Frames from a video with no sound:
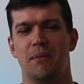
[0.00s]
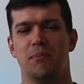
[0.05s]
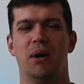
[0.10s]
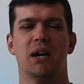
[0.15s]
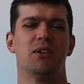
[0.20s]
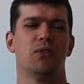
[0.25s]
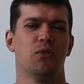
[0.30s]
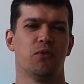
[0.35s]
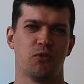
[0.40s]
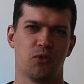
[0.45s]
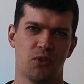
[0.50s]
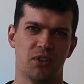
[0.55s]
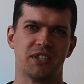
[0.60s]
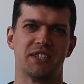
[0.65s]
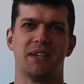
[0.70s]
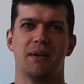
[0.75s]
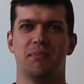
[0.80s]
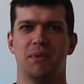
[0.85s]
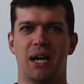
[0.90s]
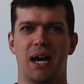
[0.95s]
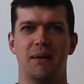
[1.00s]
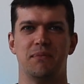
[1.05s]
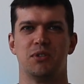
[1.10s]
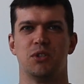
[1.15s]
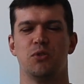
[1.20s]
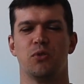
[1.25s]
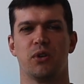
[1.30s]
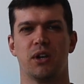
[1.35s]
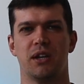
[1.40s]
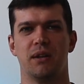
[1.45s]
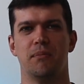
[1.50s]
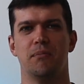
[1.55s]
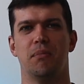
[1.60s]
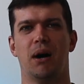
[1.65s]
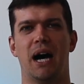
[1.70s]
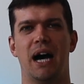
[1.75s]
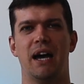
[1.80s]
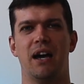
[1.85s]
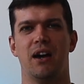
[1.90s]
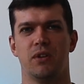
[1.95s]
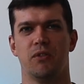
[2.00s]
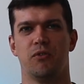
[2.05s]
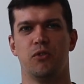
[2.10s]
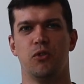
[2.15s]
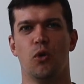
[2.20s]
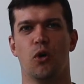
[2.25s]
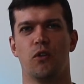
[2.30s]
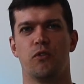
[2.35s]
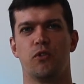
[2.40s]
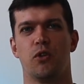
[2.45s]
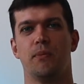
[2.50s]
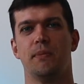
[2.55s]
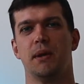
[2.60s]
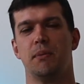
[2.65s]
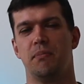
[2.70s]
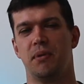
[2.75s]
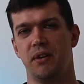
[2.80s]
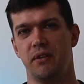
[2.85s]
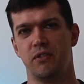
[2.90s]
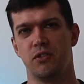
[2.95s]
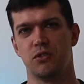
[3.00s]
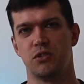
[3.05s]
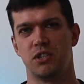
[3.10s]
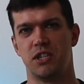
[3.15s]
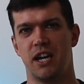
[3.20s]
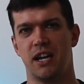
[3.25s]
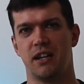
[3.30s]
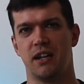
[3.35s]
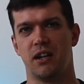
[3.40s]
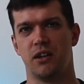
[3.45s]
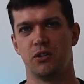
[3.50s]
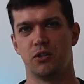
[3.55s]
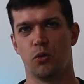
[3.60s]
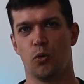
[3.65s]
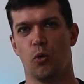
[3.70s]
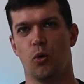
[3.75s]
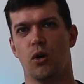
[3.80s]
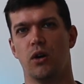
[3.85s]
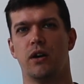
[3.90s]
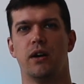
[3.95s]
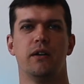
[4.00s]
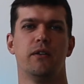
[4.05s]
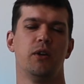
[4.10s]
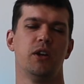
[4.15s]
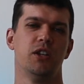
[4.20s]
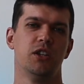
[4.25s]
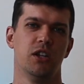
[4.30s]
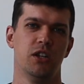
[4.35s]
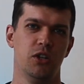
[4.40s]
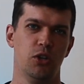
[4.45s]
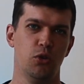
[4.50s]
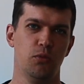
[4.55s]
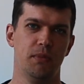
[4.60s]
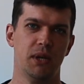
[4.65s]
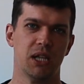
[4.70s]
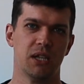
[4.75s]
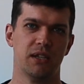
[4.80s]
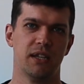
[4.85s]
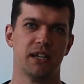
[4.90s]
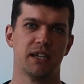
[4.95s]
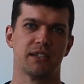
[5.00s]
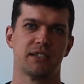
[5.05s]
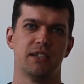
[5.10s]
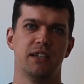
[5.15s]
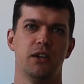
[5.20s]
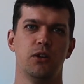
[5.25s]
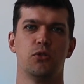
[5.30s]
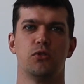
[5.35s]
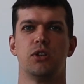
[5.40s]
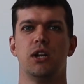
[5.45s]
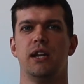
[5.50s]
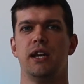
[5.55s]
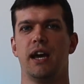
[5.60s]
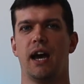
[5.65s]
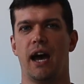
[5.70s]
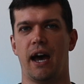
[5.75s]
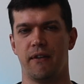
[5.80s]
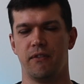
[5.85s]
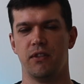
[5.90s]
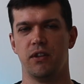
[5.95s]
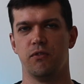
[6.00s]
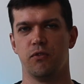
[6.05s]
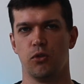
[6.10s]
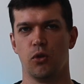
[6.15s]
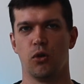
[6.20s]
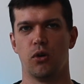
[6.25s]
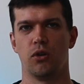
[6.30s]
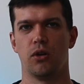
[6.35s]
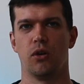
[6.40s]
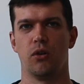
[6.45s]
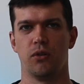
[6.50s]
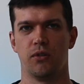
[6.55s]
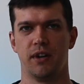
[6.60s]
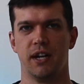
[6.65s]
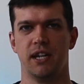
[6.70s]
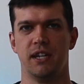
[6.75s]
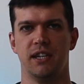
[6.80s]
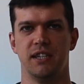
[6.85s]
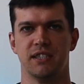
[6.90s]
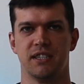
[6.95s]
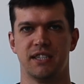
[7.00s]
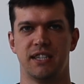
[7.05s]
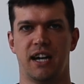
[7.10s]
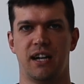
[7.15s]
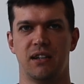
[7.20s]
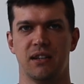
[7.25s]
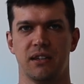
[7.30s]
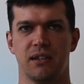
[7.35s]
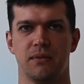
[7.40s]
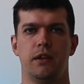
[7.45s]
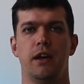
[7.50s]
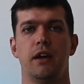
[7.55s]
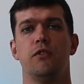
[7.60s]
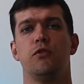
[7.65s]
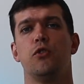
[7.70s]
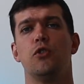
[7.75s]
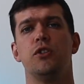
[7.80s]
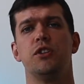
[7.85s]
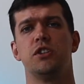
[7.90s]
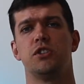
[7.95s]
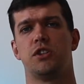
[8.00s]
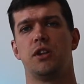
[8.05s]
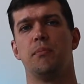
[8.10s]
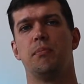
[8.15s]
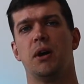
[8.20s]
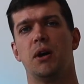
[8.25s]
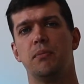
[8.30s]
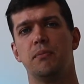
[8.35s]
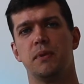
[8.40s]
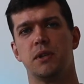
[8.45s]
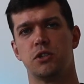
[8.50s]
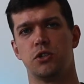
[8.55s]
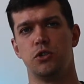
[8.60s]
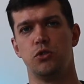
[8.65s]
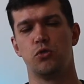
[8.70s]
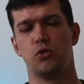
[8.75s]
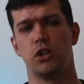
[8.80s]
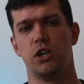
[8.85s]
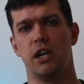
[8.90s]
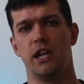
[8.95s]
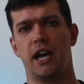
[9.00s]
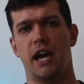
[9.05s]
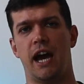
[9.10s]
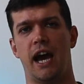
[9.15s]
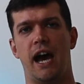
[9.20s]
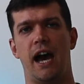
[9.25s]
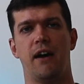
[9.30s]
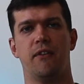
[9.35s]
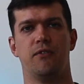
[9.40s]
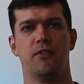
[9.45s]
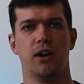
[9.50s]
But of course, sometimes you can buy the floor from the previous tenant, or in the new buildings they usually have the floor already installed. The unfurnished apartments usually have